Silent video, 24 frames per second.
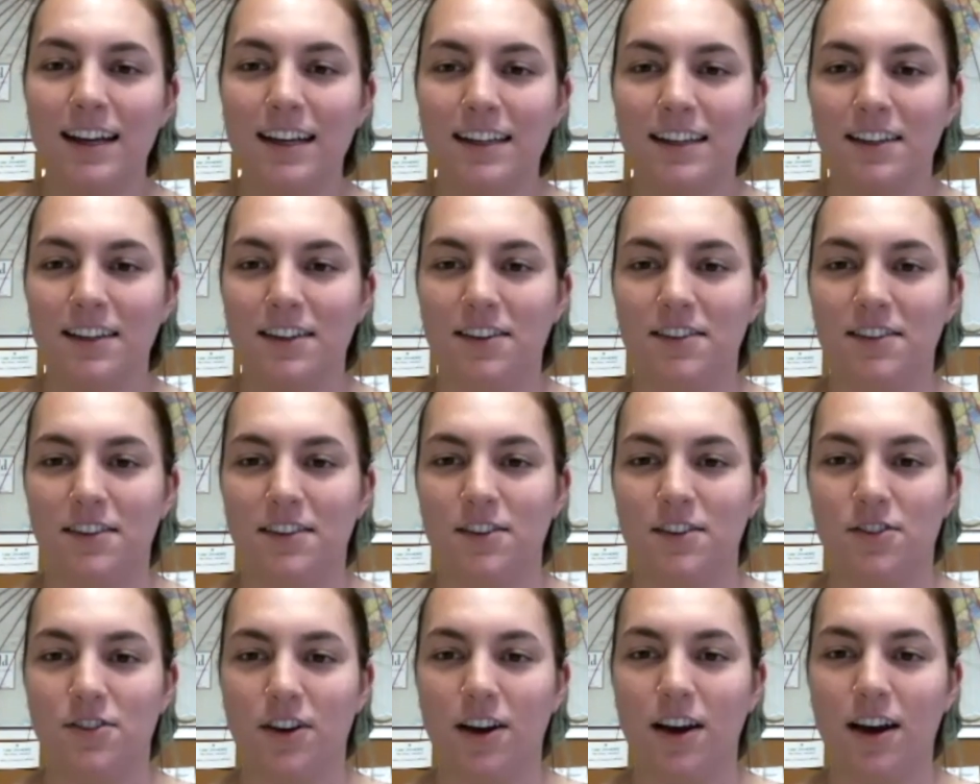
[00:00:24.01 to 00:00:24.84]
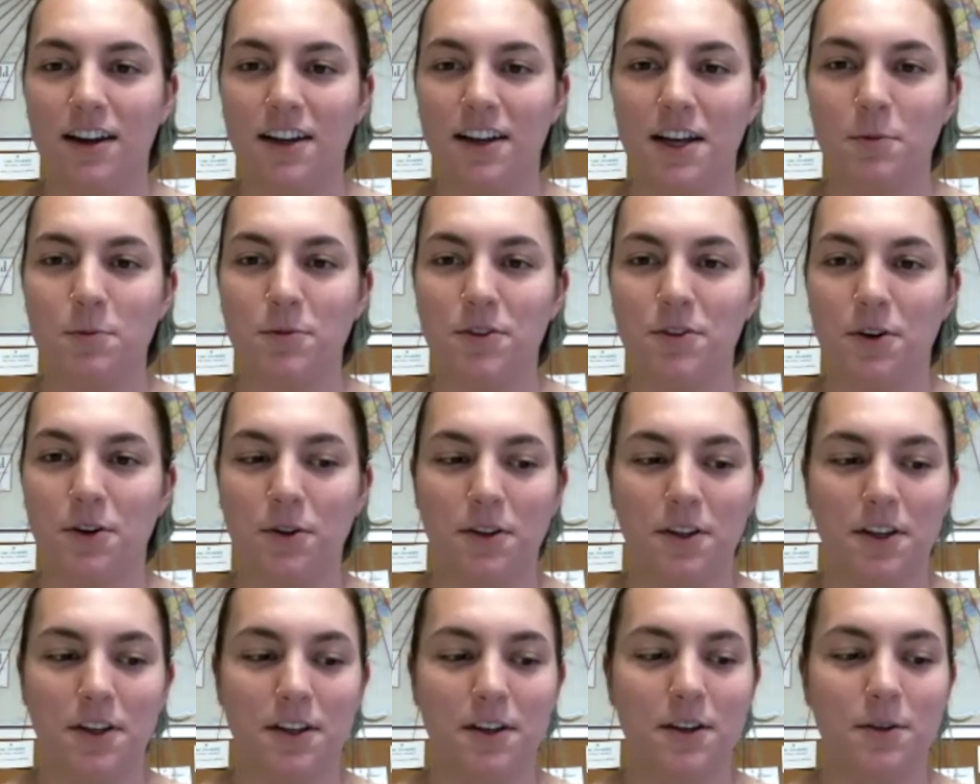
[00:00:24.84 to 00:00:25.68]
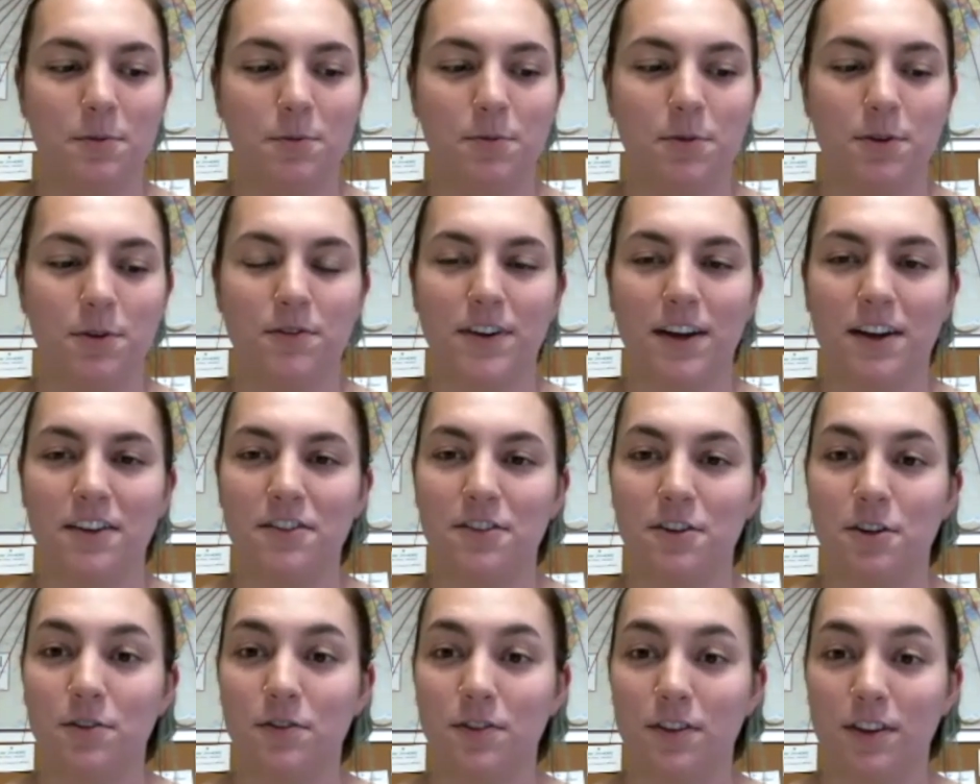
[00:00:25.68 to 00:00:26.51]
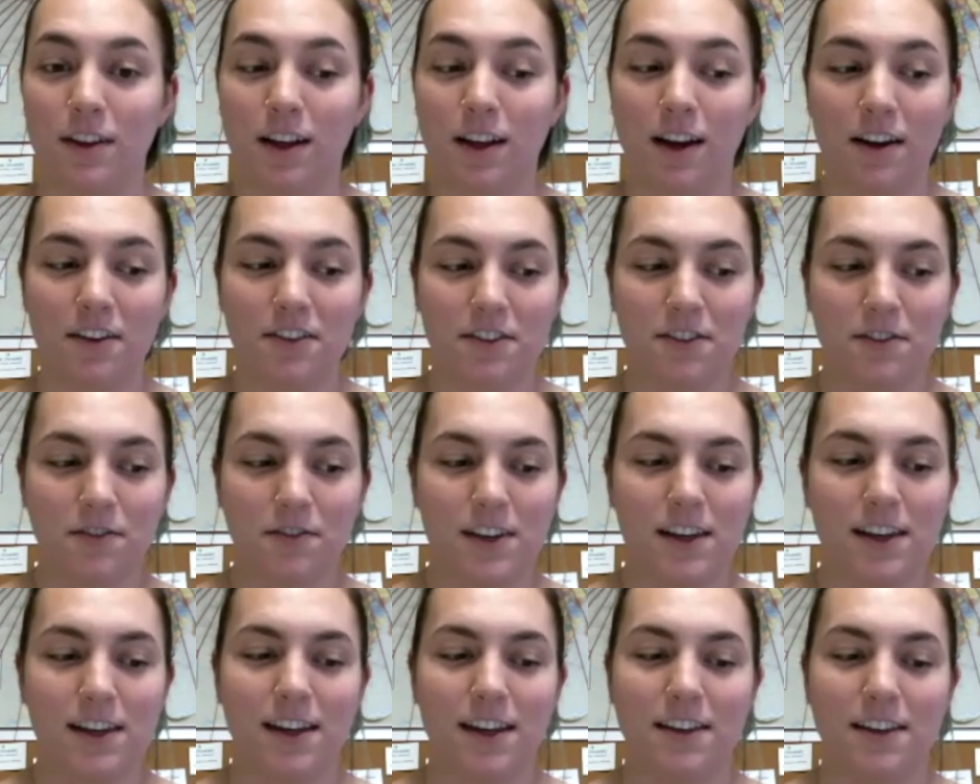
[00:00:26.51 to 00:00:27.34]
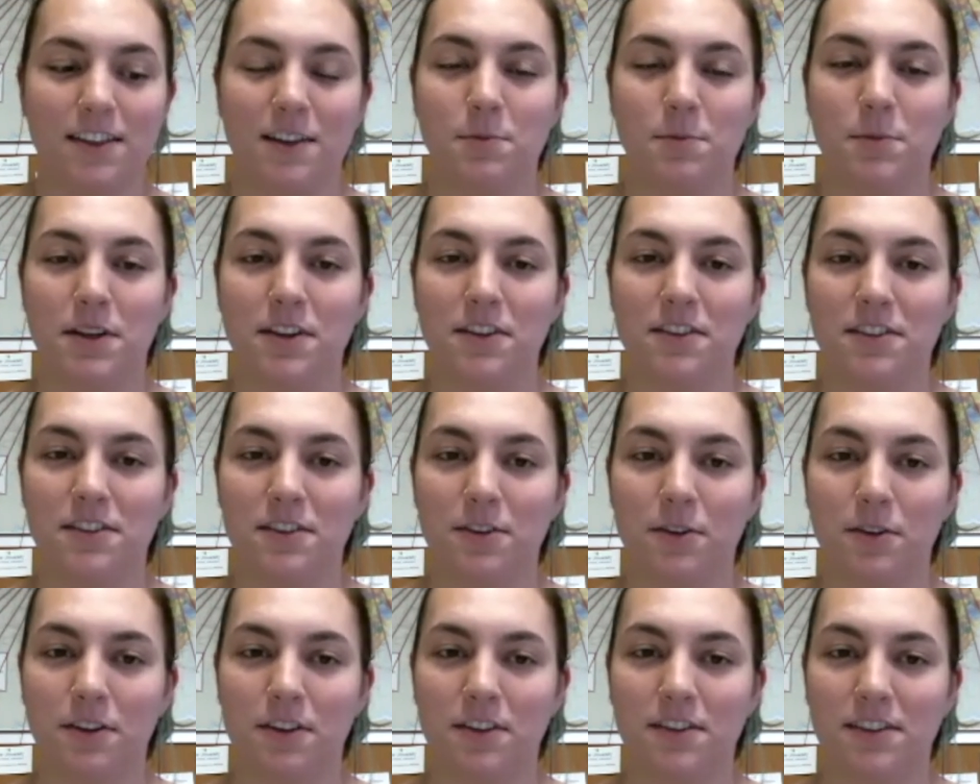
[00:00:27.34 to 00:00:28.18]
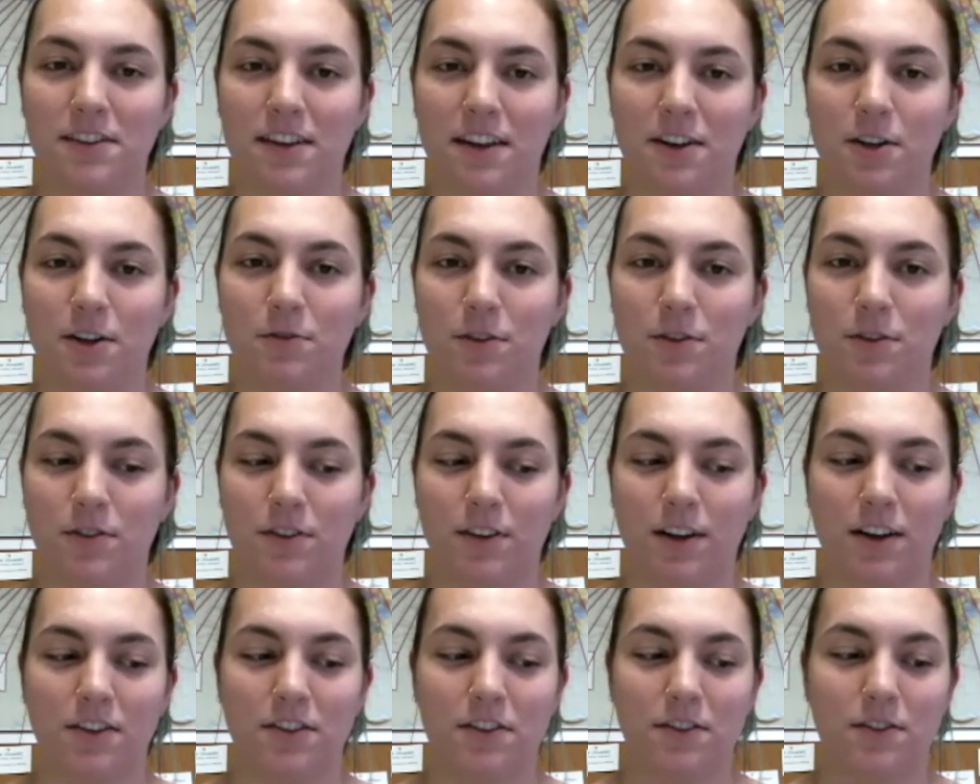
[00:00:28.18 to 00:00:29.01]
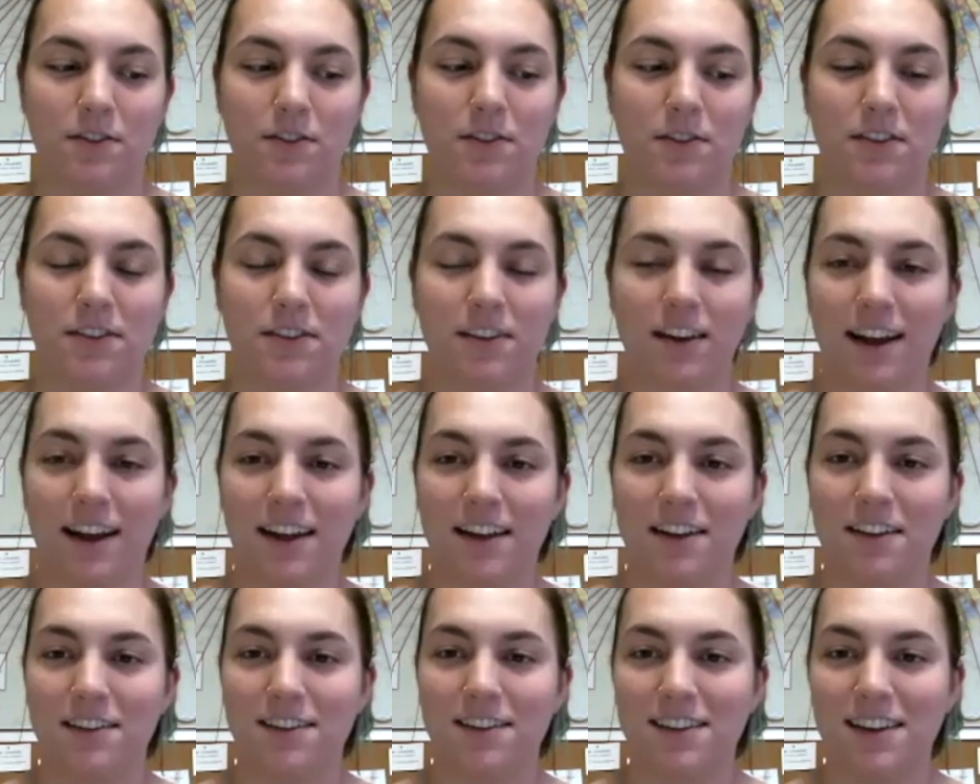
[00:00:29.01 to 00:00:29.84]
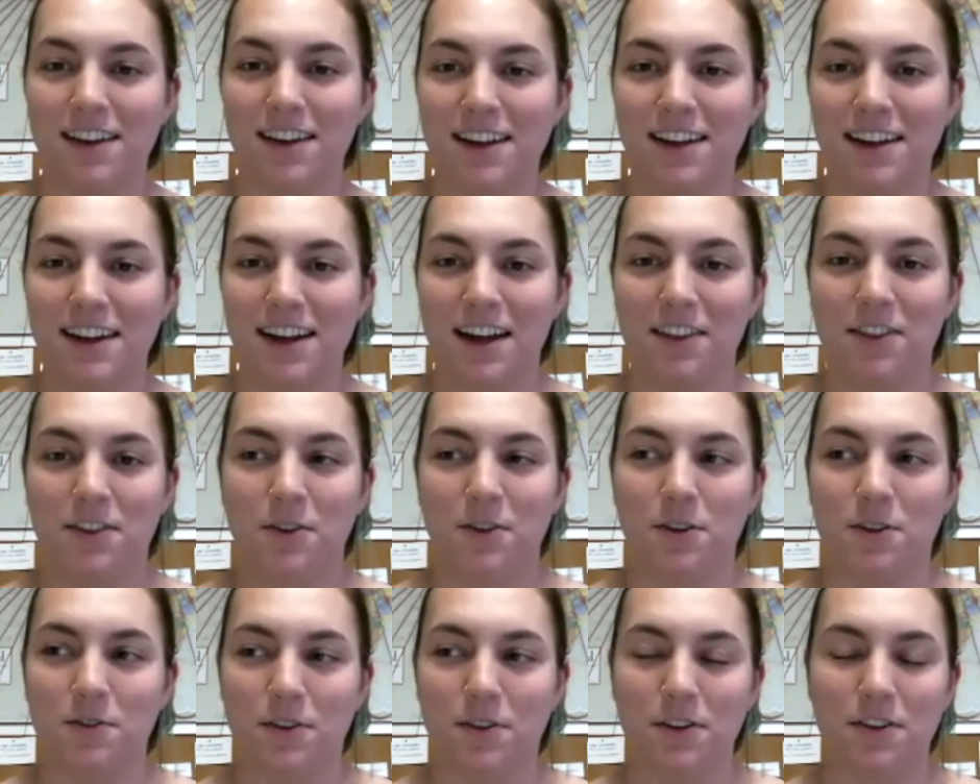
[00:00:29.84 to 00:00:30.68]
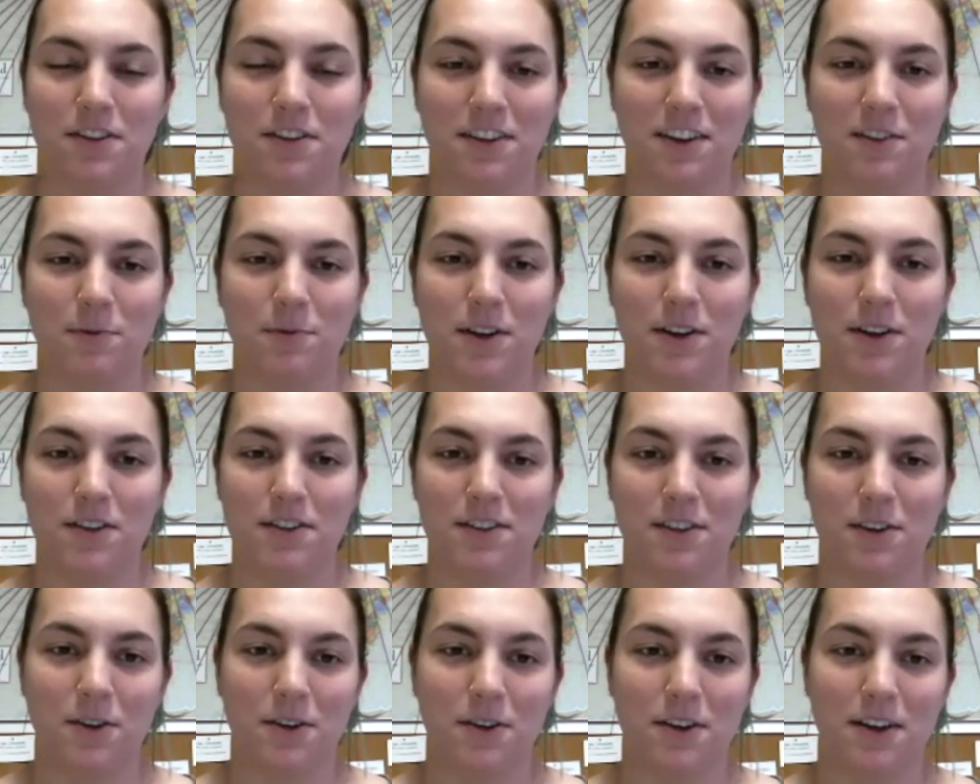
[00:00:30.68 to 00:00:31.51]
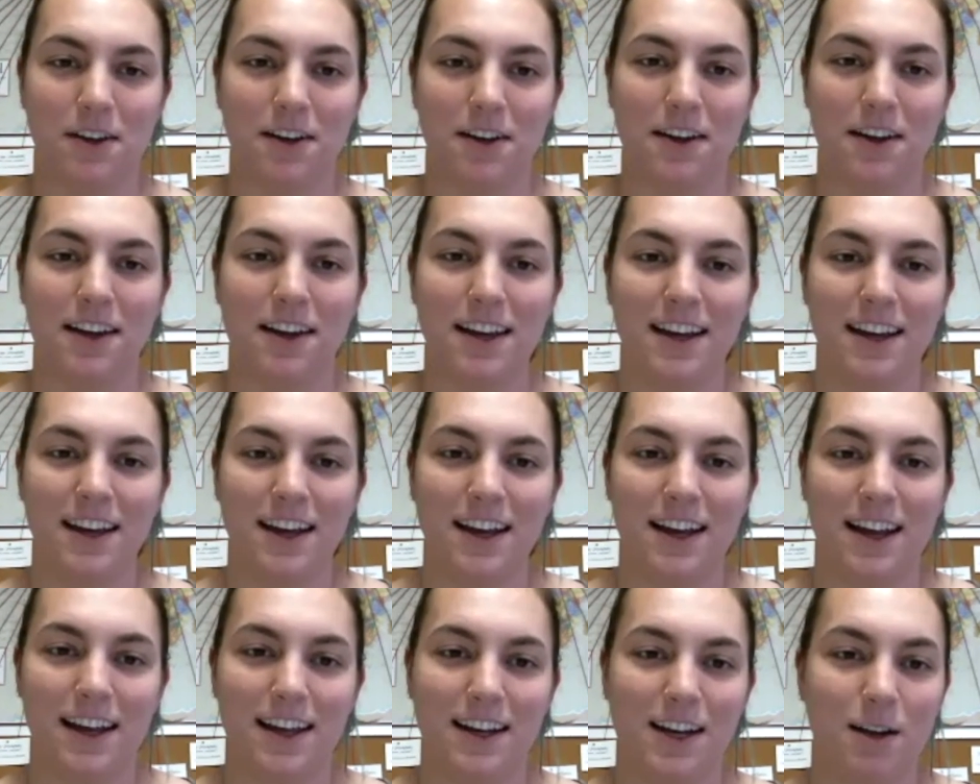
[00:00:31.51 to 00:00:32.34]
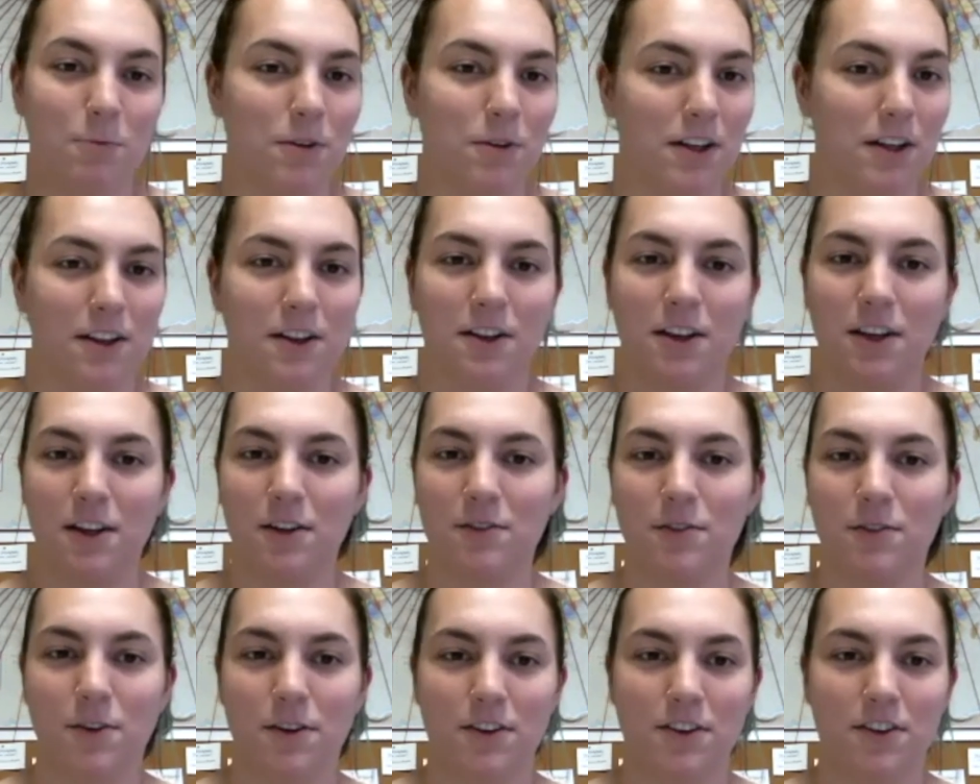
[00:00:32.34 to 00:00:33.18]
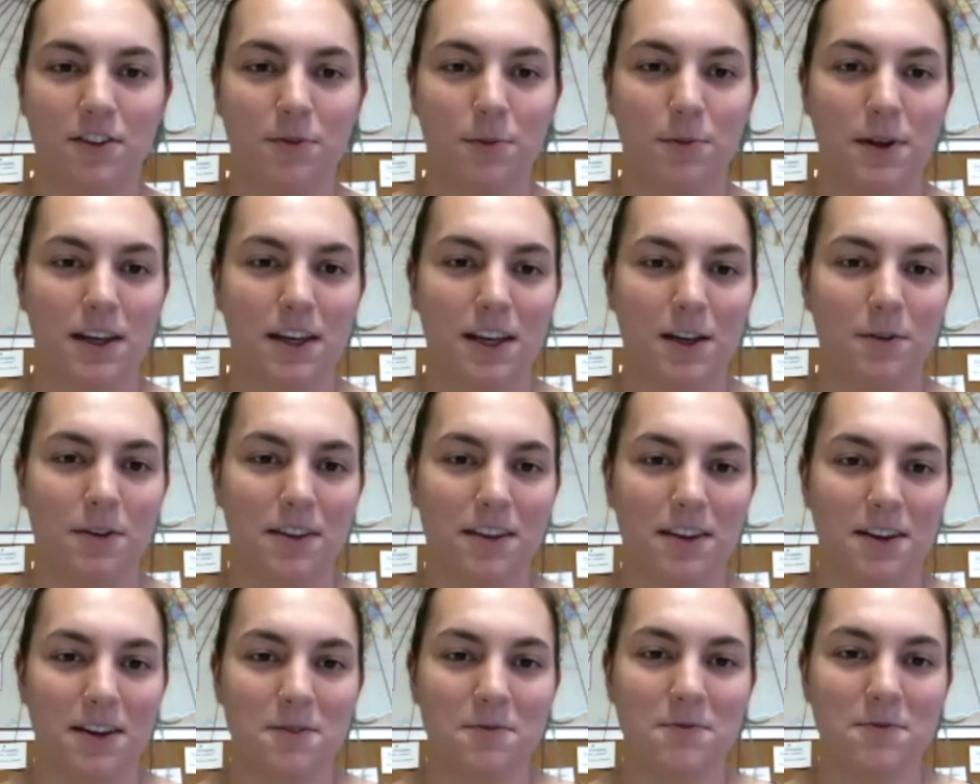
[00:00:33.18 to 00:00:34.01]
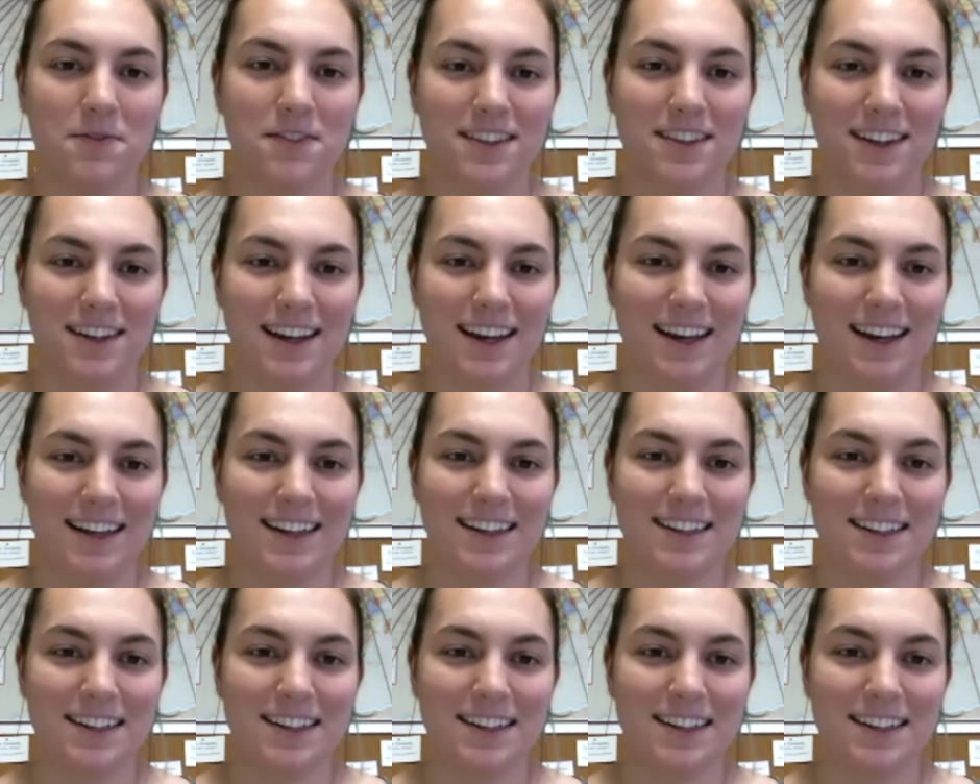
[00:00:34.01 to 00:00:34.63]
He's the John M. Dolan Professor of Philosophy at the Minnesota Center for Philosophy of Science at the University of Minnesota, and I'm really looking forward to speaking with him today.